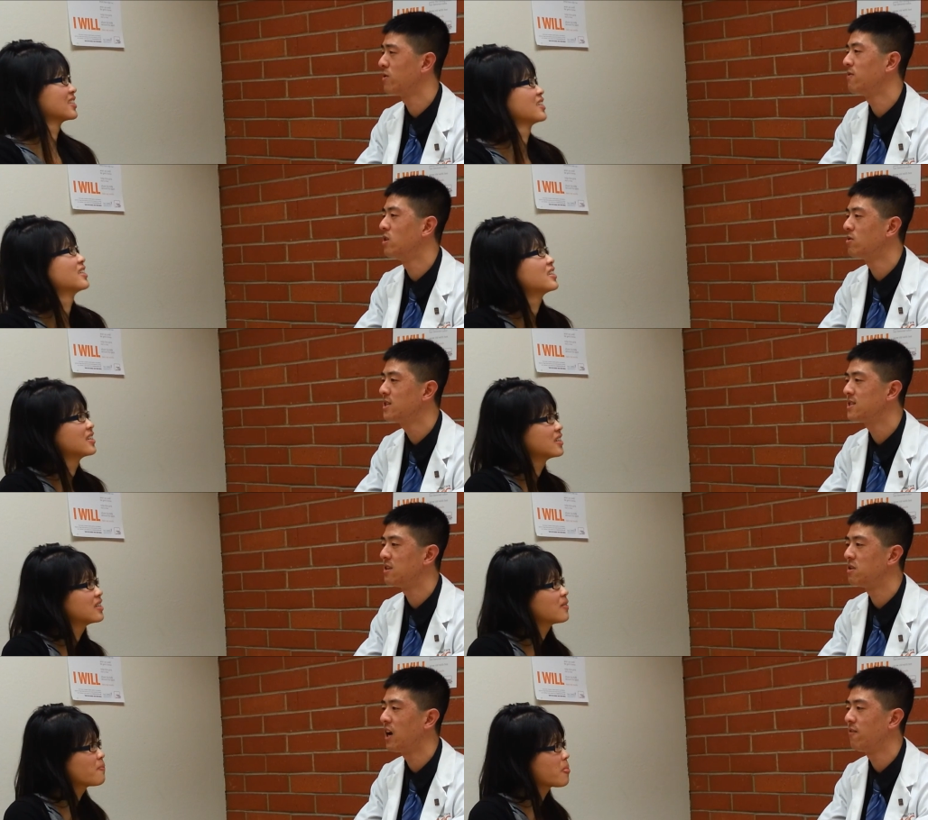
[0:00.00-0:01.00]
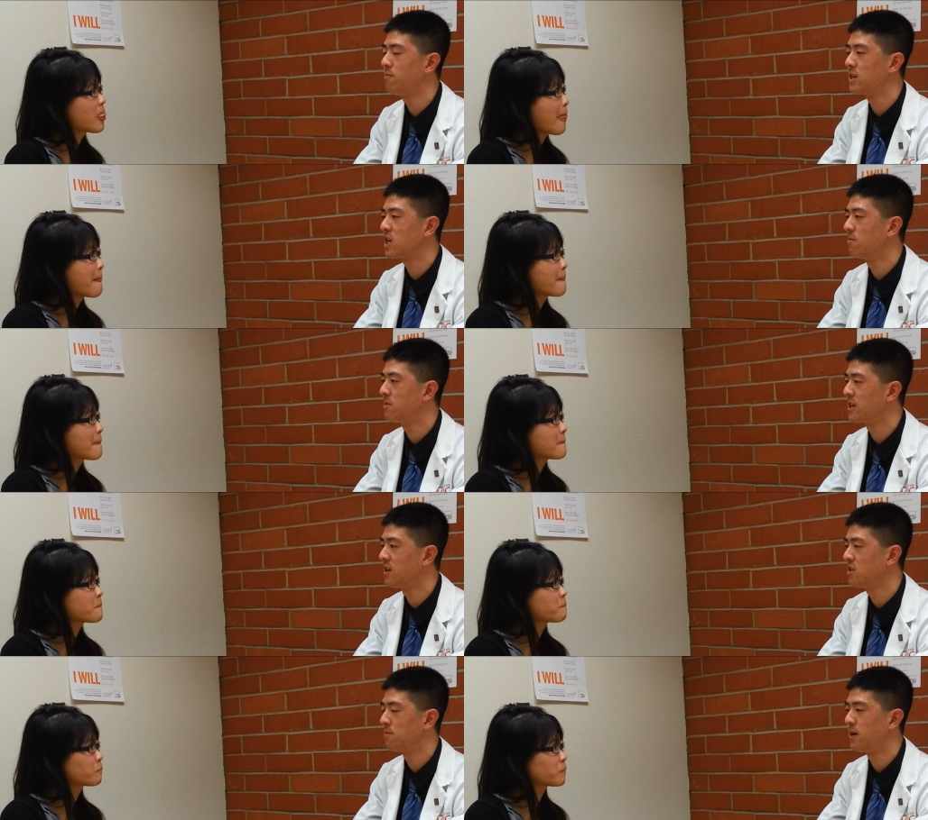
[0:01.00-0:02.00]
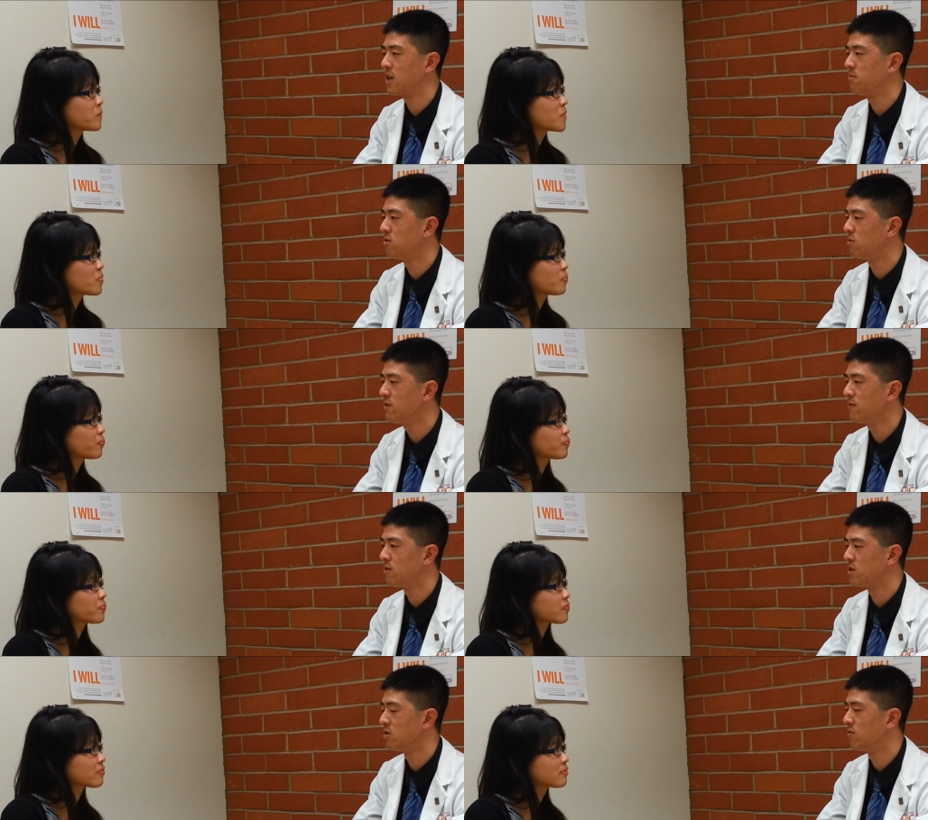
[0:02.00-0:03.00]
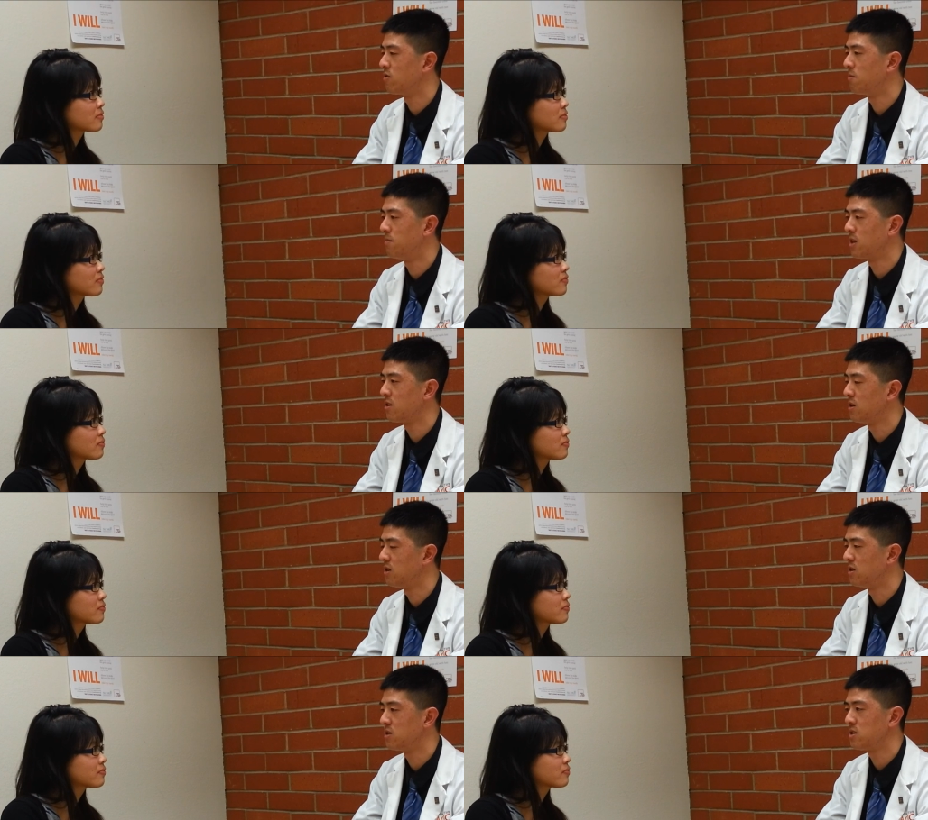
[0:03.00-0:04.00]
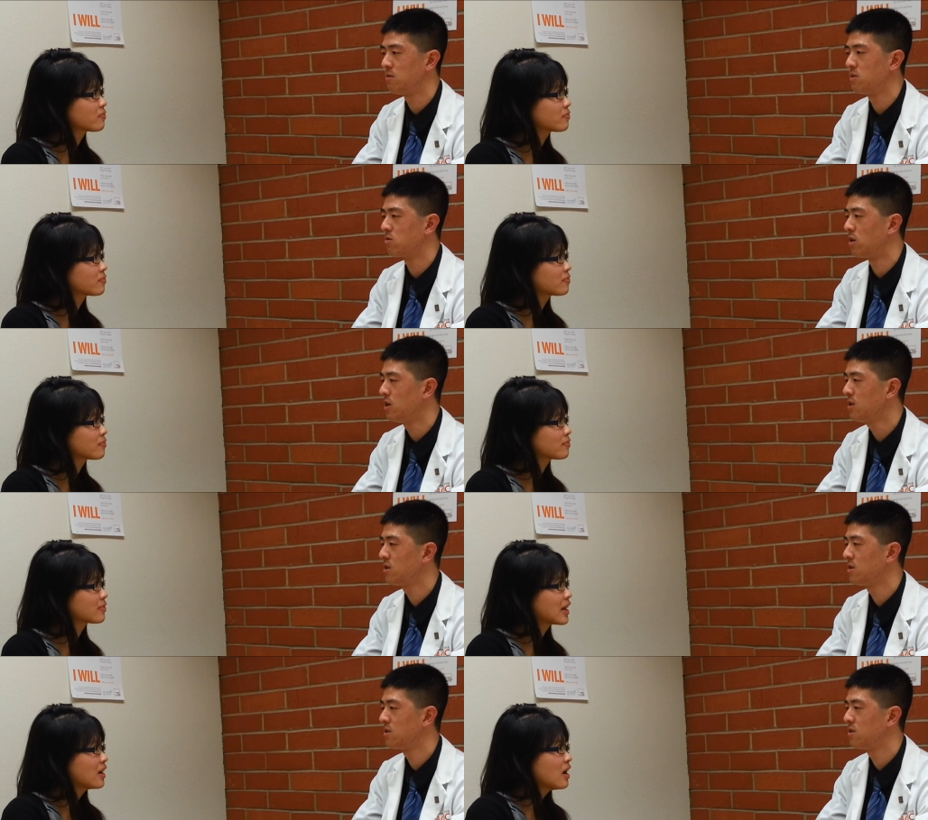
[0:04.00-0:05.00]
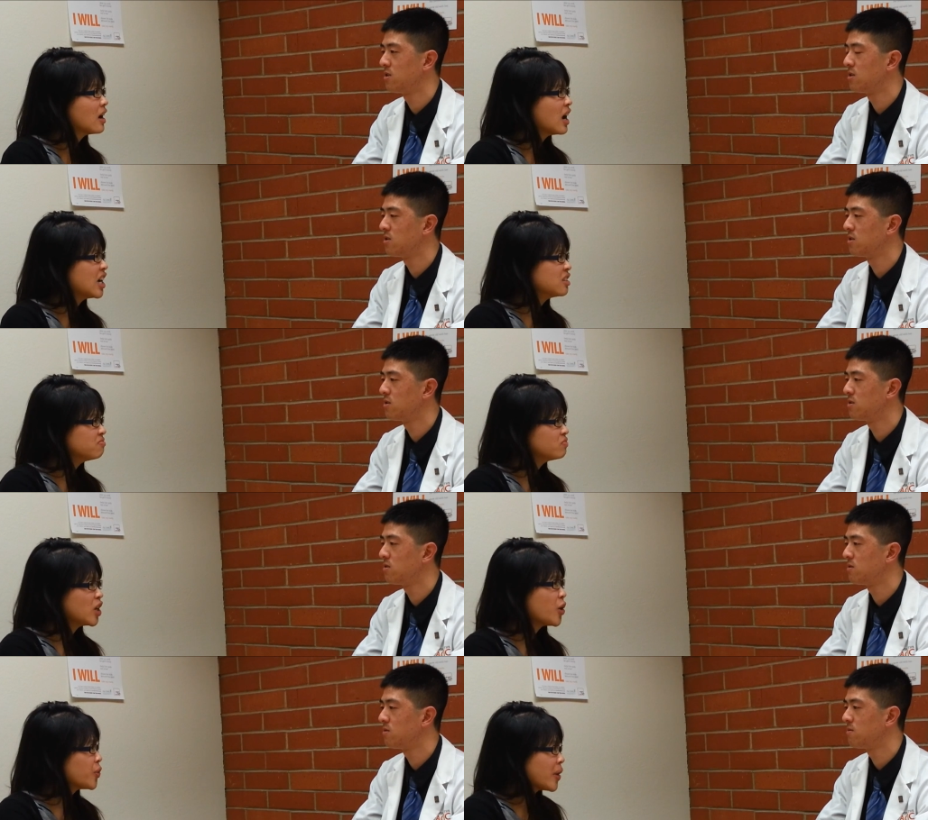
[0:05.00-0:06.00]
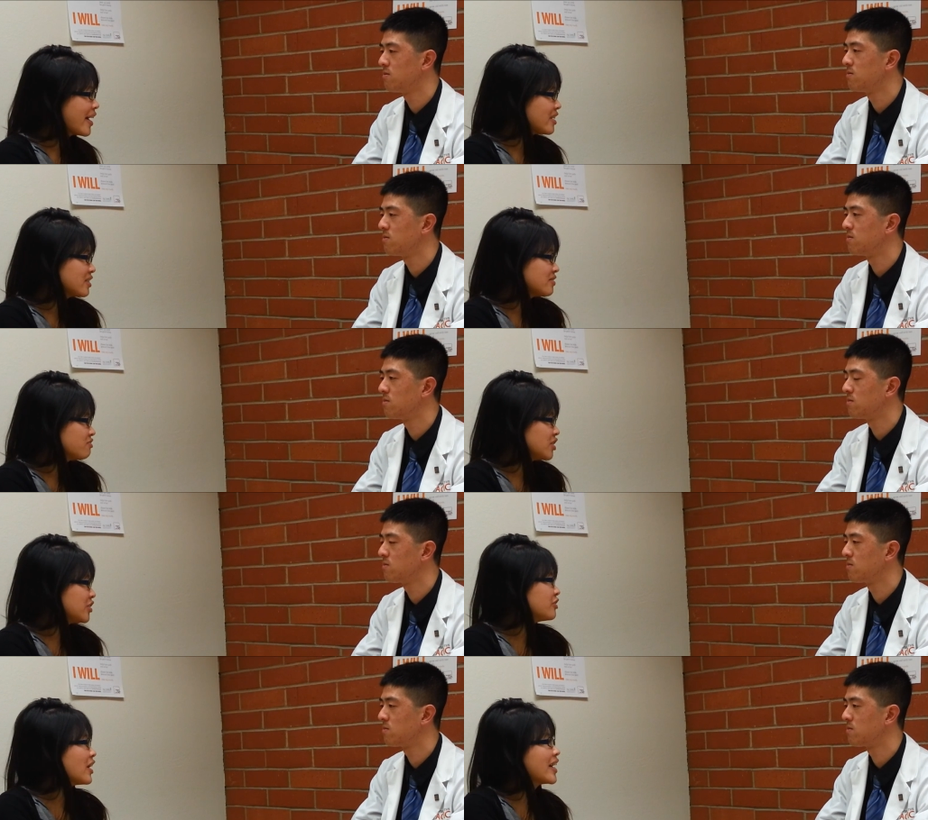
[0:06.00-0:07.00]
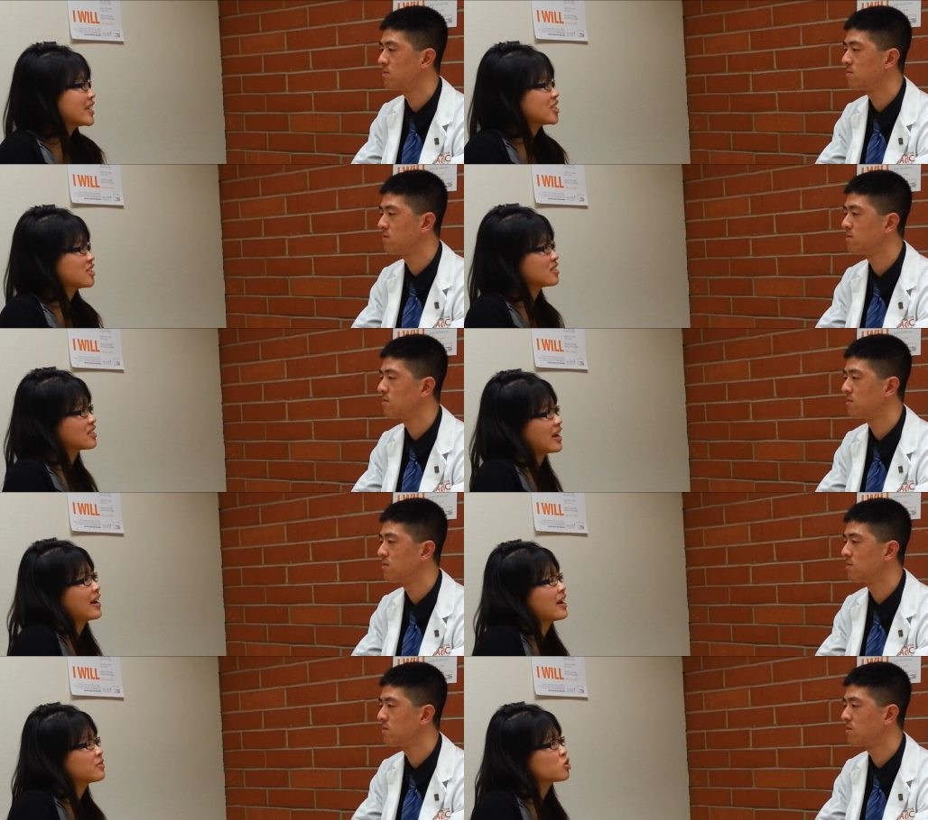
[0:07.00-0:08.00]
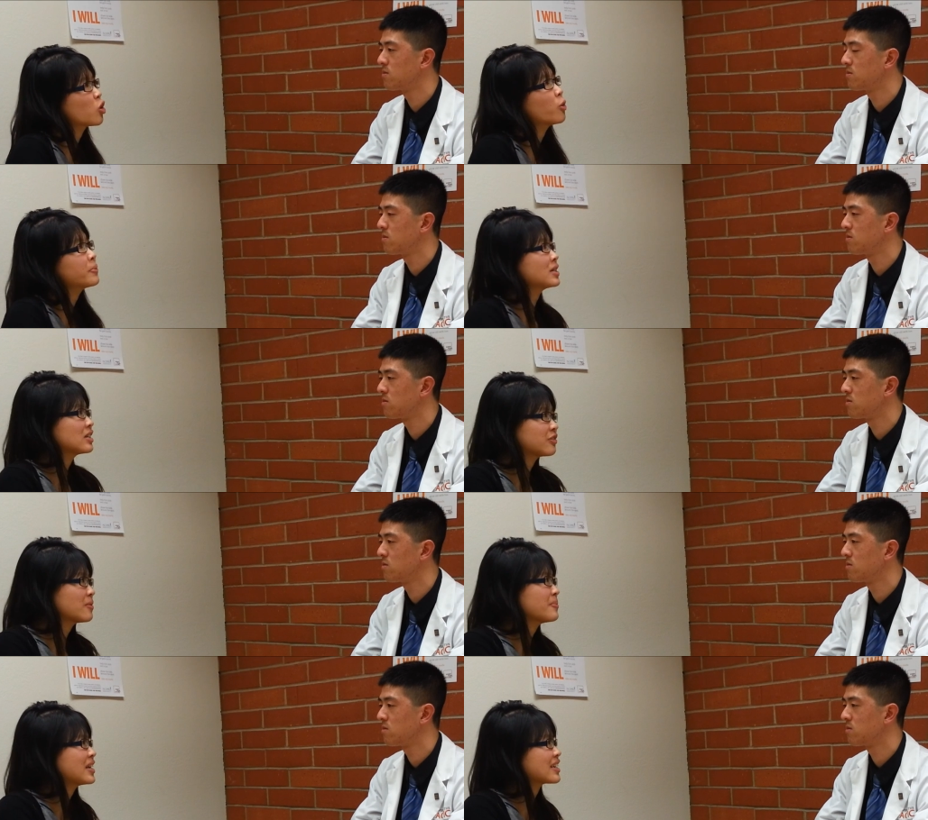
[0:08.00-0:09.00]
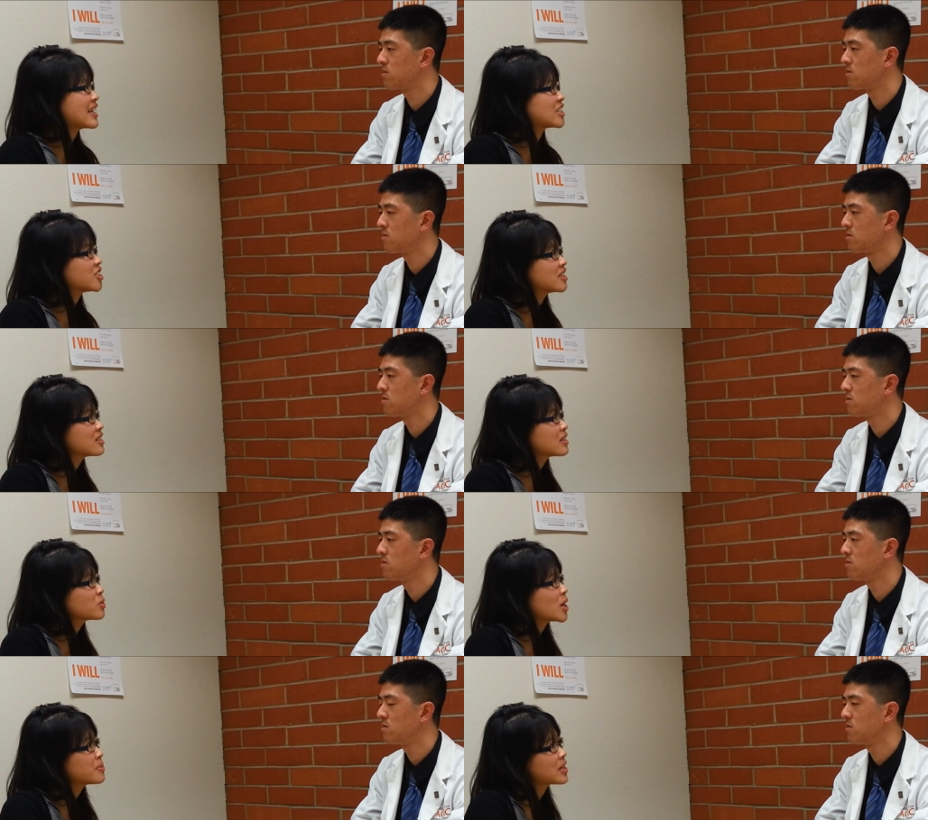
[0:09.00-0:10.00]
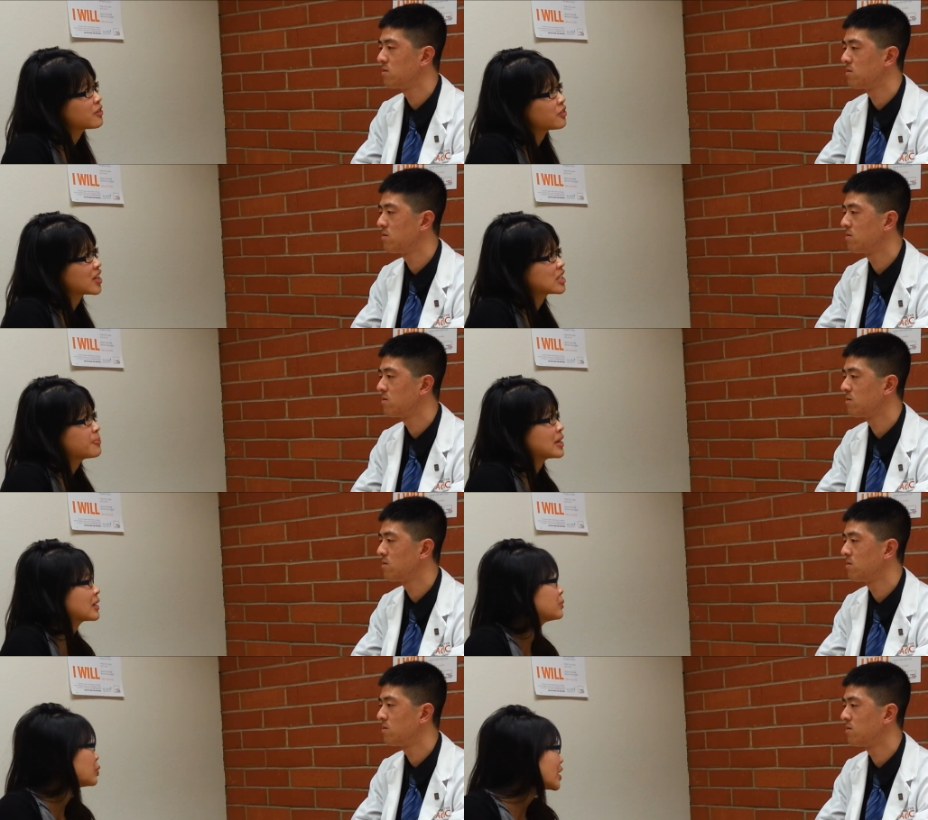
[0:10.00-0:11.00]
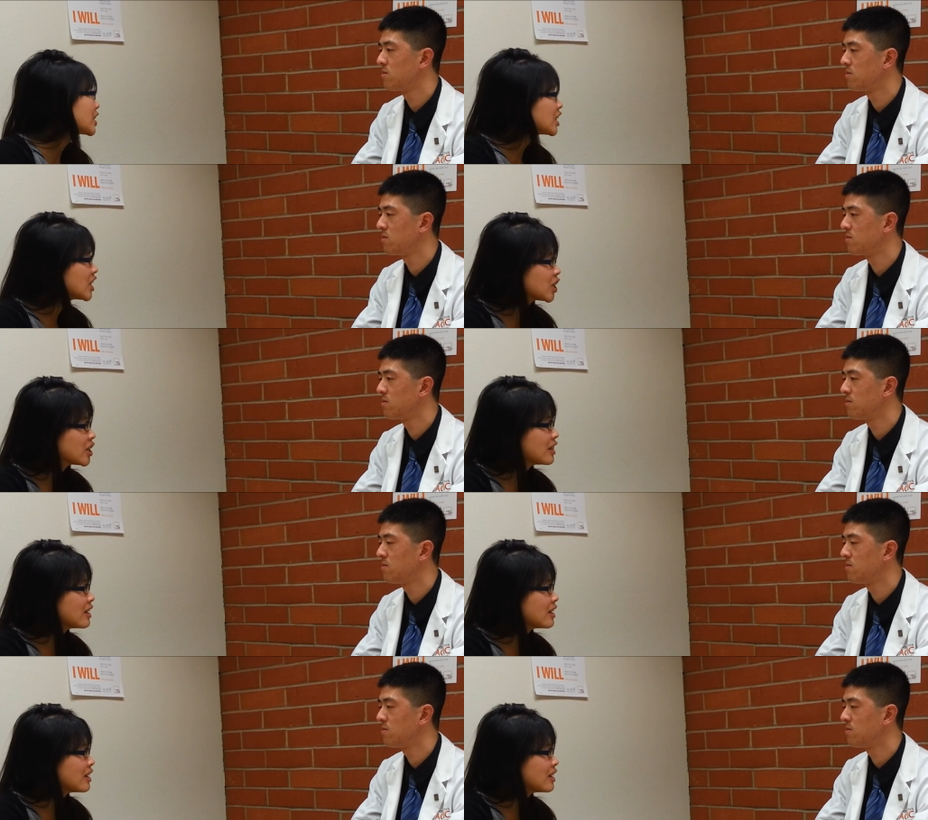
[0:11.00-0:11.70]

Speaker 1: we've noticed that you haven't been coming in to pick up your refills in over a month. Is something wrong?
Speaker 2: No, I feel fine. It's just, I have so many different medications. Sometimes I forget to pick up one in here and